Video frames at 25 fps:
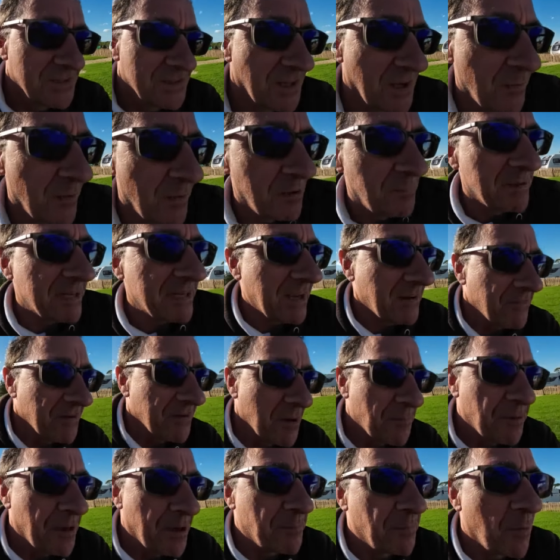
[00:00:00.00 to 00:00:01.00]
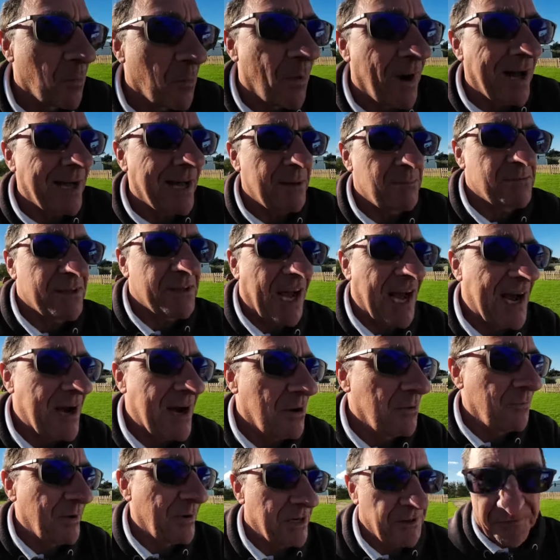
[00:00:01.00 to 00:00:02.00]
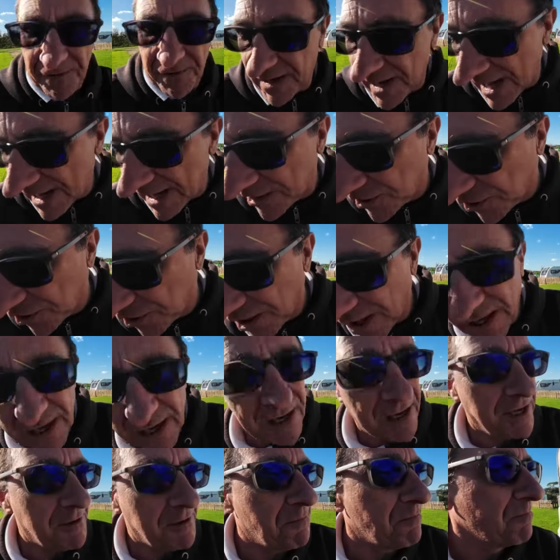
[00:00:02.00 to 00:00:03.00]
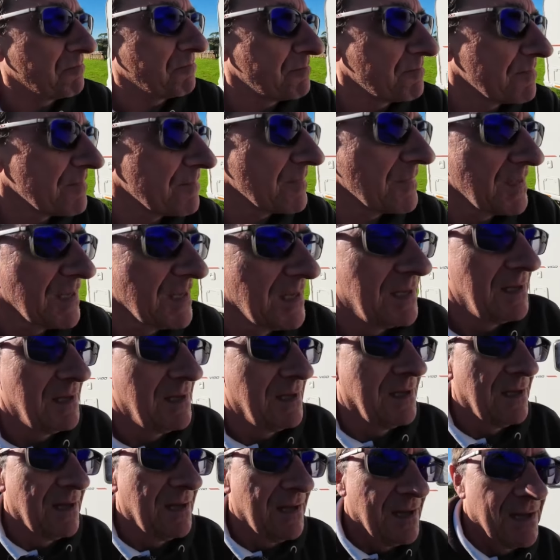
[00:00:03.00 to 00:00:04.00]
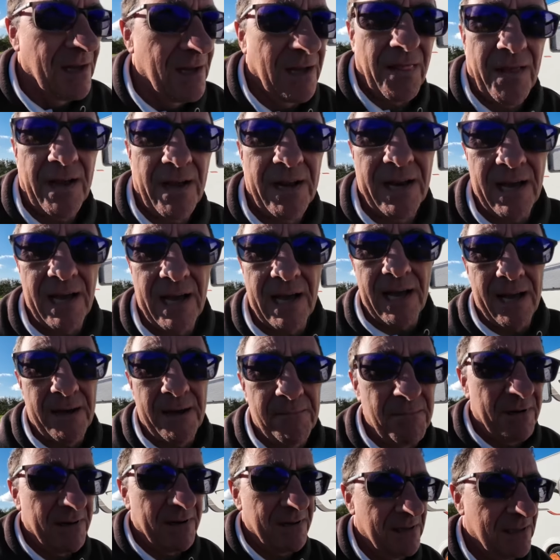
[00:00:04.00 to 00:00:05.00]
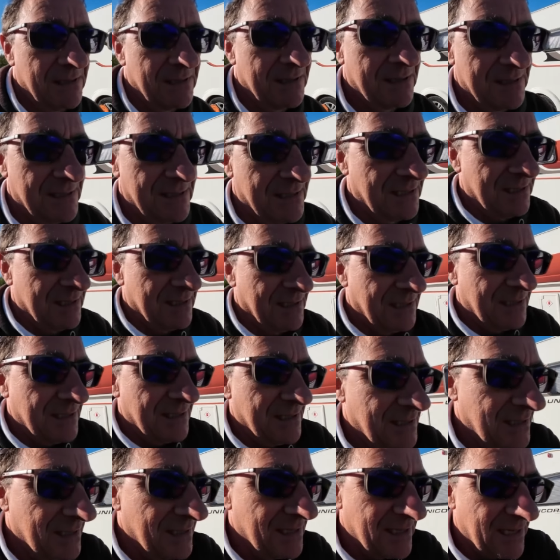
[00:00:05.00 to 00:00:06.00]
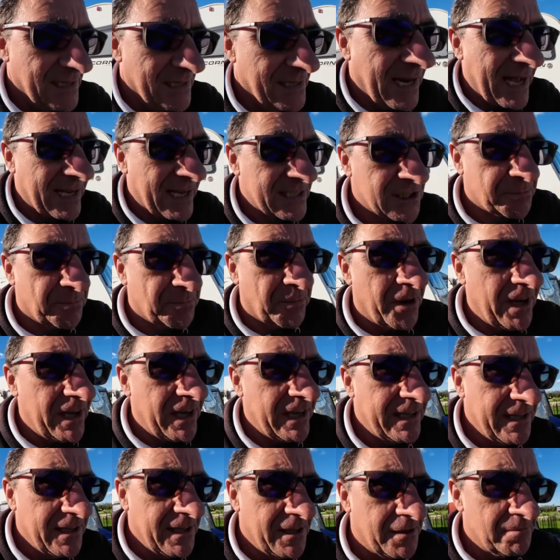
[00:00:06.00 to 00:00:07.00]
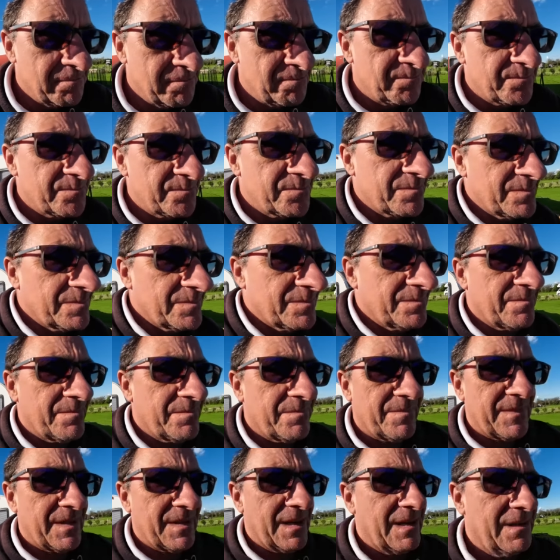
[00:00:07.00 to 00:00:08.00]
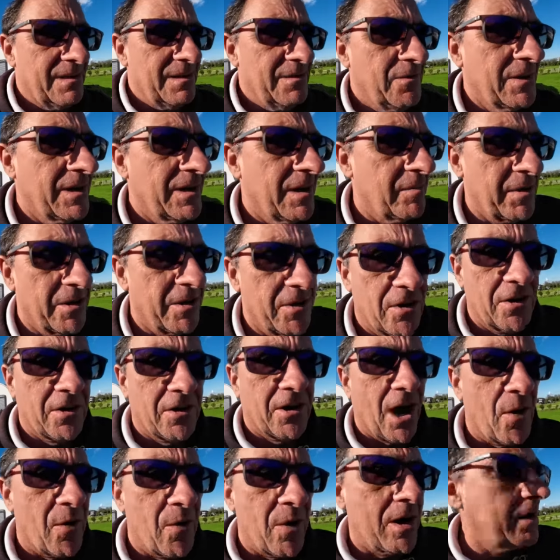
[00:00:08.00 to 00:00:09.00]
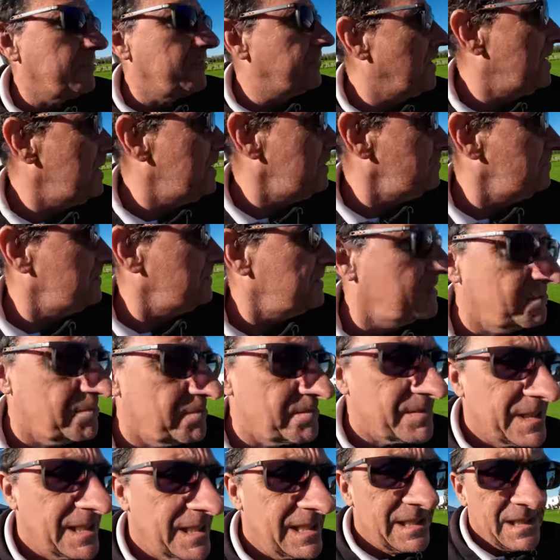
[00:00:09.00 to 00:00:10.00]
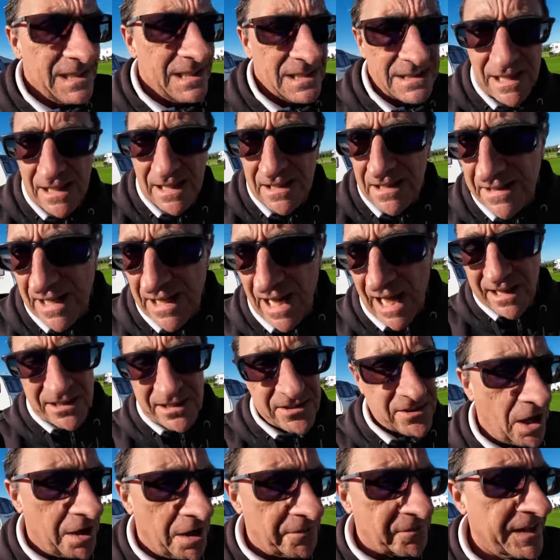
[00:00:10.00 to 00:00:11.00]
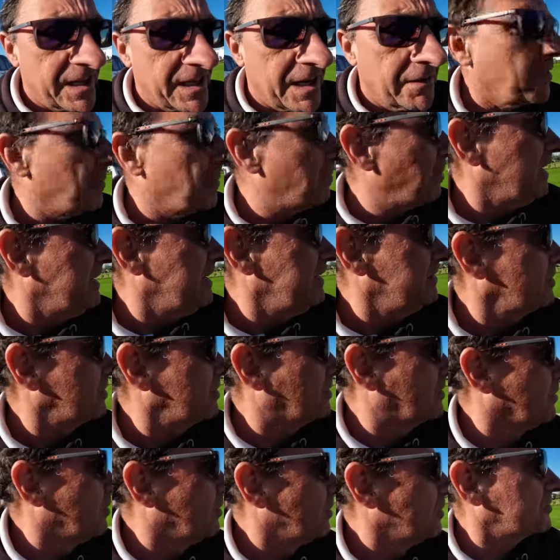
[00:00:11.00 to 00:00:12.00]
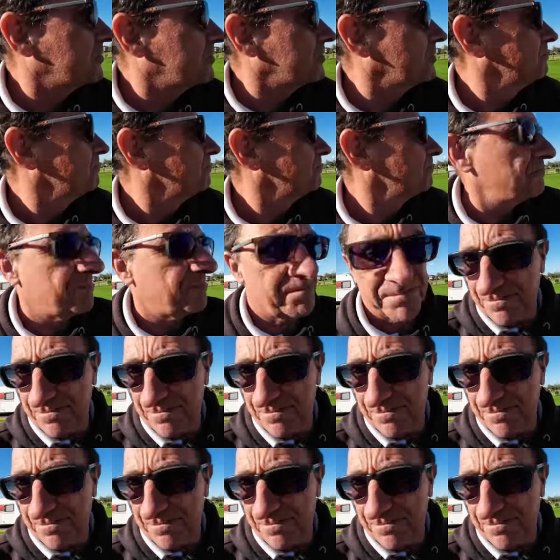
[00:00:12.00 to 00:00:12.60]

So they will be given a proper wipe down, ready for next year. And then next spring, we'll give another go over. Take the decks off and give the blades a cut.